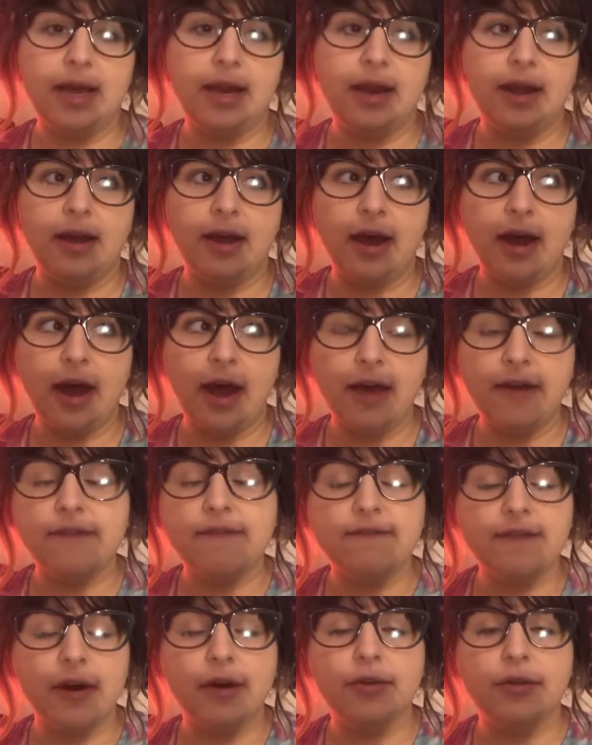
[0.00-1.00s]
and I
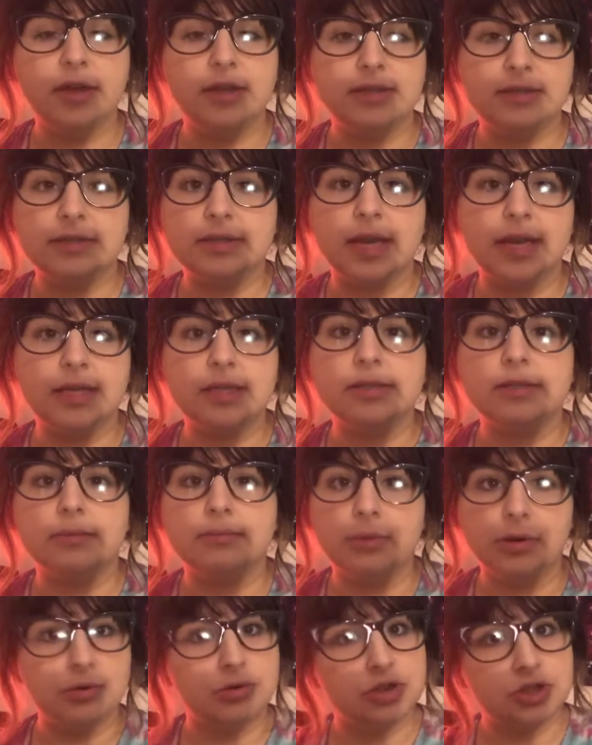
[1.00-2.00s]
felt his intense
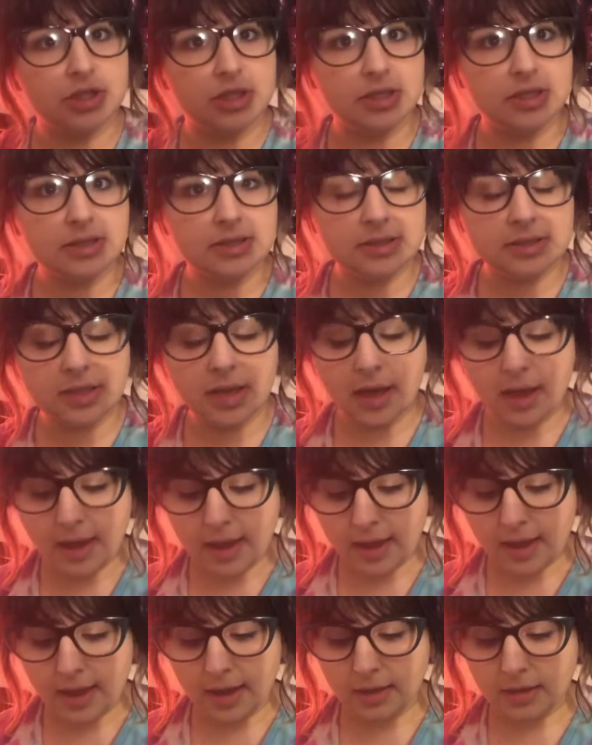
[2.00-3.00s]
emotions
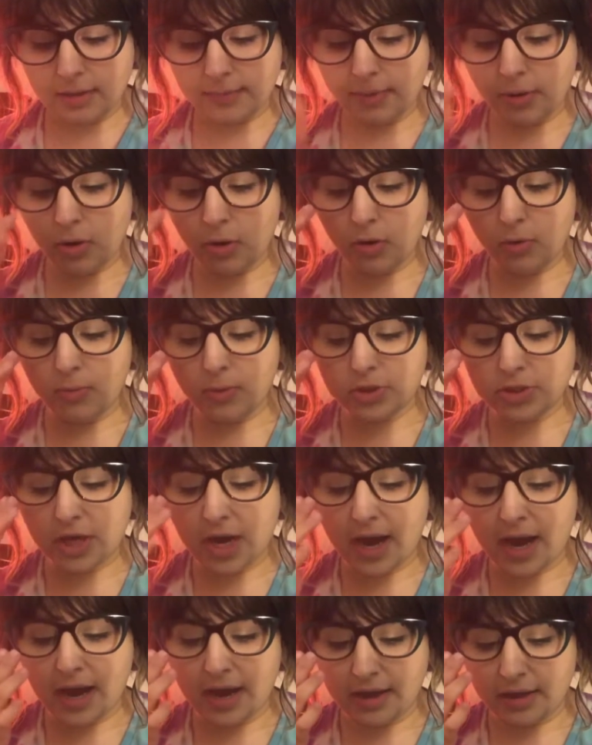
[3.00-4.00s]
in the poem, which
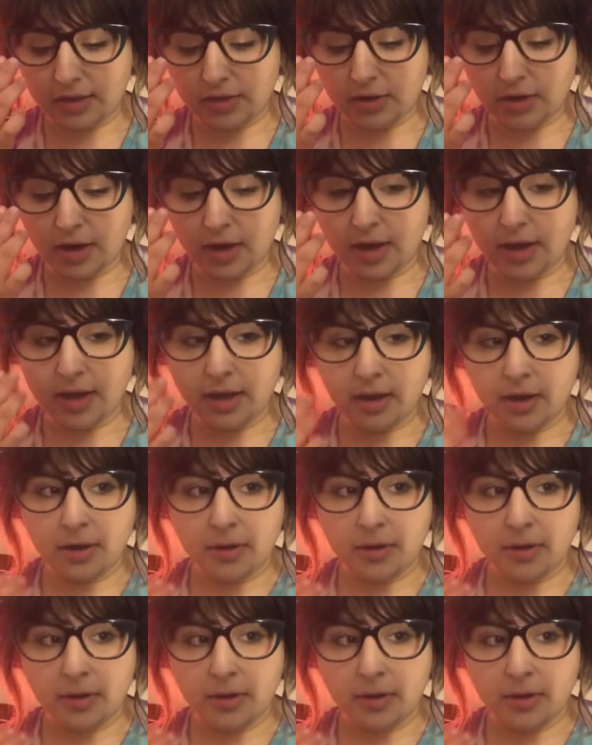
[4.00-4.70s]
I thought